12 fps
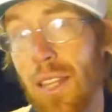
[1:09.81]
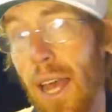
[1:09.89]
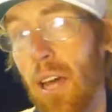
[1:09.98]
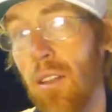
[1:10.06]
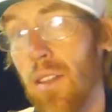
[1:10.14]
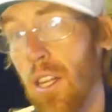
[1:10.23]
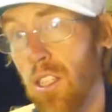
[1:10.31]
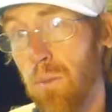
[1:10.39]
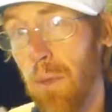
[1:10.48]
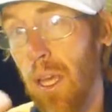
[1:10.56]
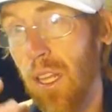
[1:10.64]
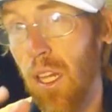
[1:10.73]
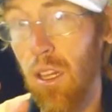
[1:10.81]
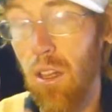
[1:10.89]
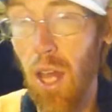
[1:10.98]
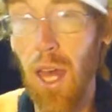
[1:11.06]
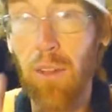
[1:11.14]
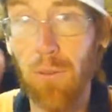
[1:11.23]
Now, there's been a
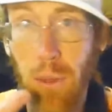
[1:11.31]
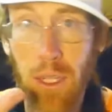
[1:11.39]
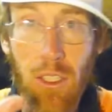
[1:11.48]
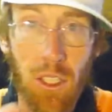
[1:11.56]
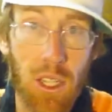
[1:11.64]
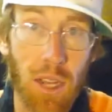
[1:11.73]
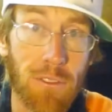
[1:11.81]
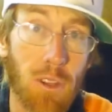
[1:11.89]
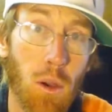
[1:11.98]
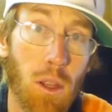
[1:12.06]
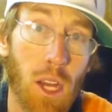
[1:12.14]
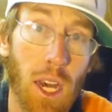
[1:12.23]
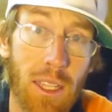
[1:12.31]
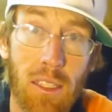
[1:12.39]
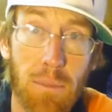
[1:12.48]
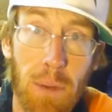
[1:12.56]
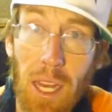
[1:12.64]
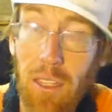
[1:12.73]
lot of weird stuff going on in
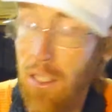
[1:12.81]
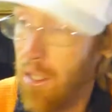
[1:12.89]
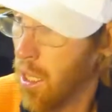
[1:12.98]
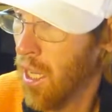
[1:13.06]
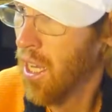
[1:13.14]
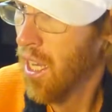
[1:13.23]
the past